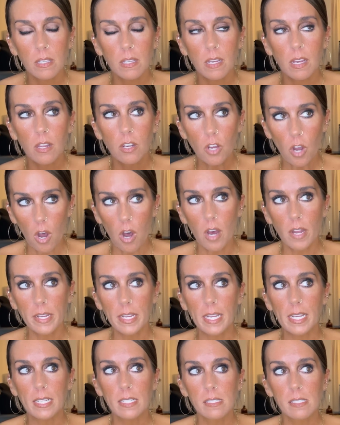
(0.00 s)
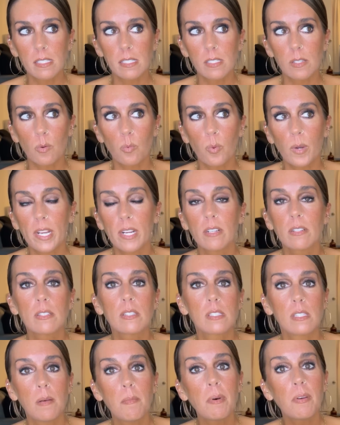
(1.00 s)
an audience where
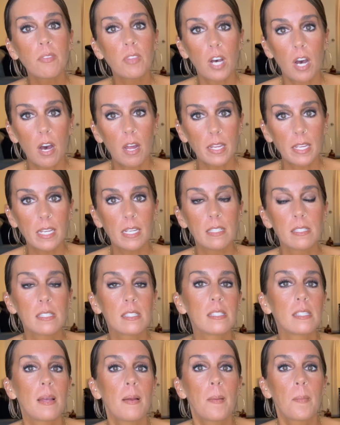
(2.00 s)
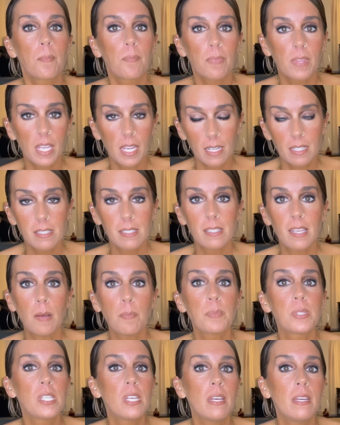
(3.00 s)
some of the audience
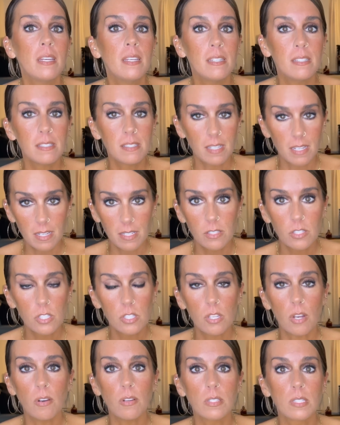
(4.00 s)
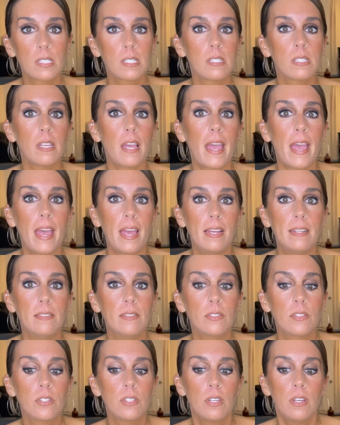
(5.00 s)
accepts his insults
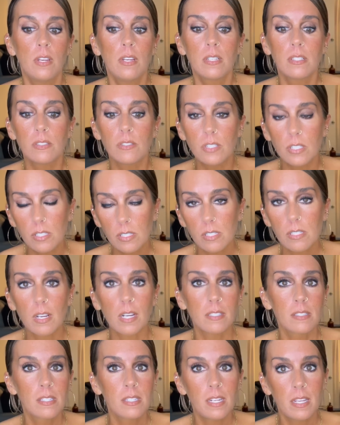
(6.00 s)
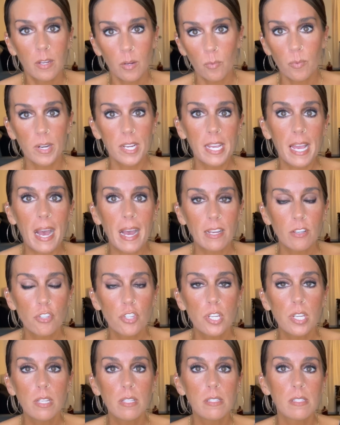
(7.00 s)
and disgusting
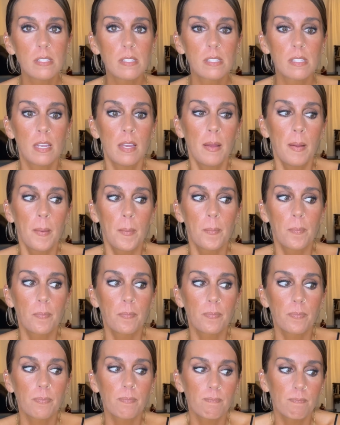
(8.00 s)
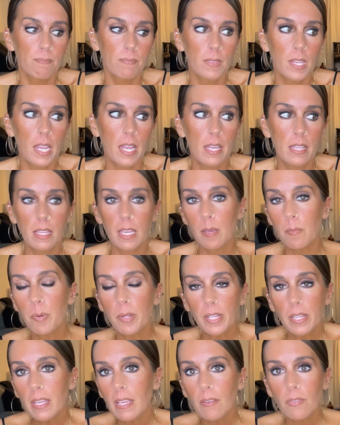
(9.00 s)
reactions, and they
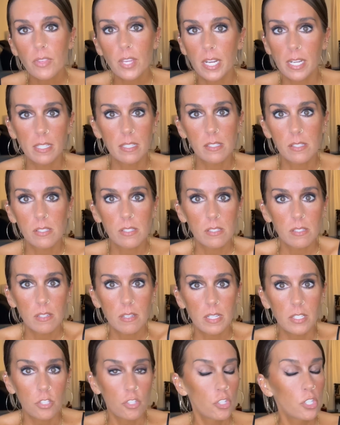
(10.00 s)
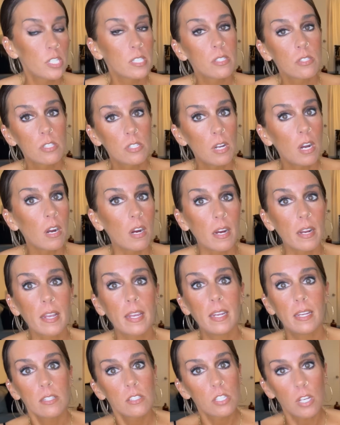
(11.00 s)
believe that it's just snark
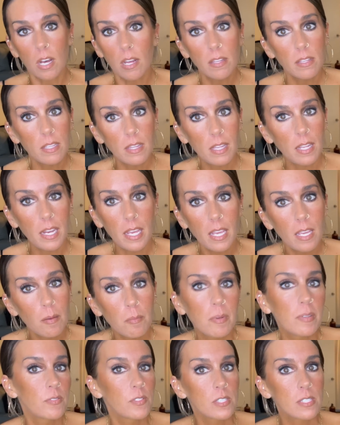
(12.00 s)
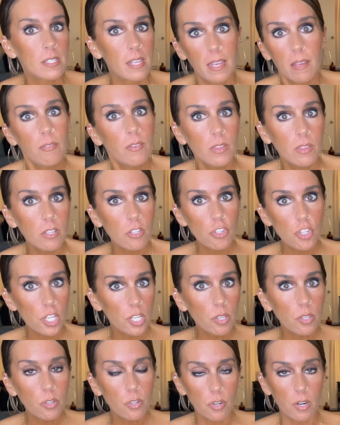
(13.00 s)
and it's all in the name of saving the
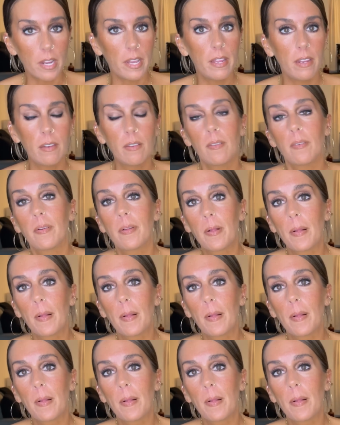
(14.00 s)
children.